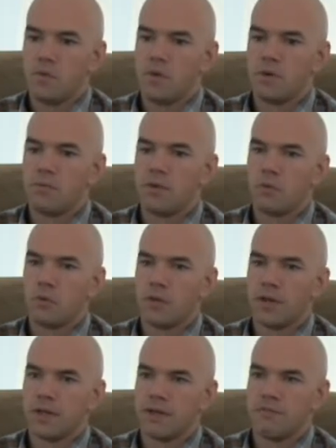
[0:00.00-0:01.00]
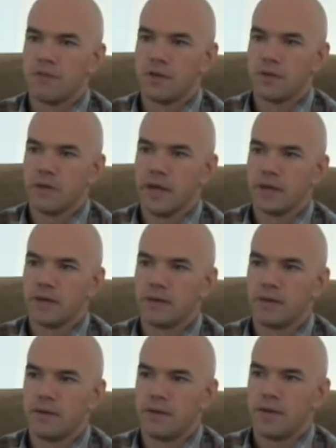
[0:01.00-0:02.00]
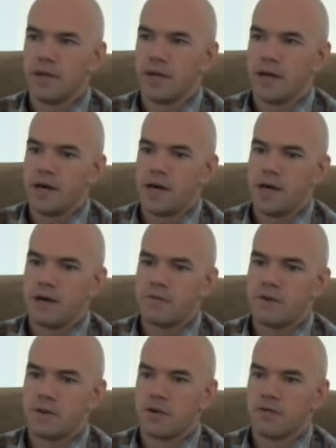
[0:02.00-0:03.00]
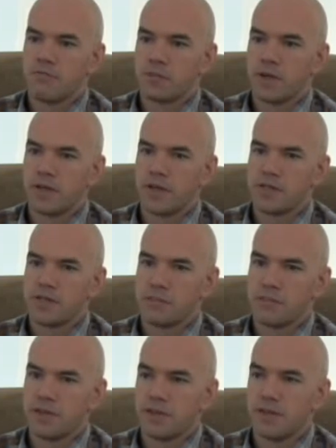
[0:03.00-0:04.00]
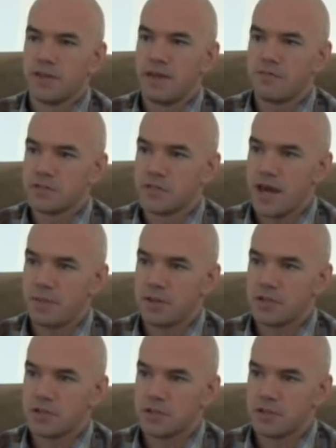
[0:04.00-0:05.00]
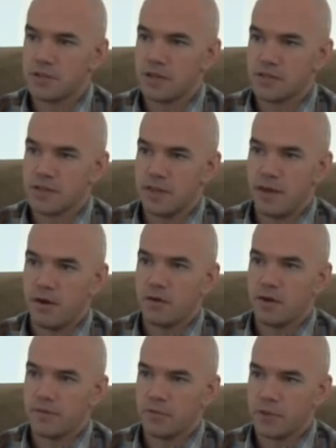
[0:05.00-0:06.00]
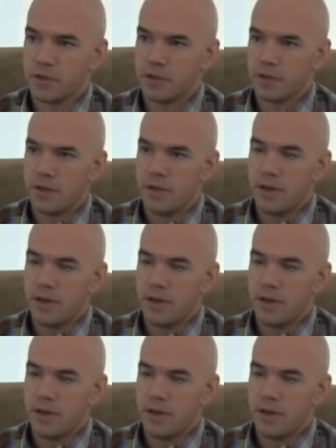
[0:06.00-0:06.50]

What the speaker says: When people really feel like their government is something that they've established, that it's their government,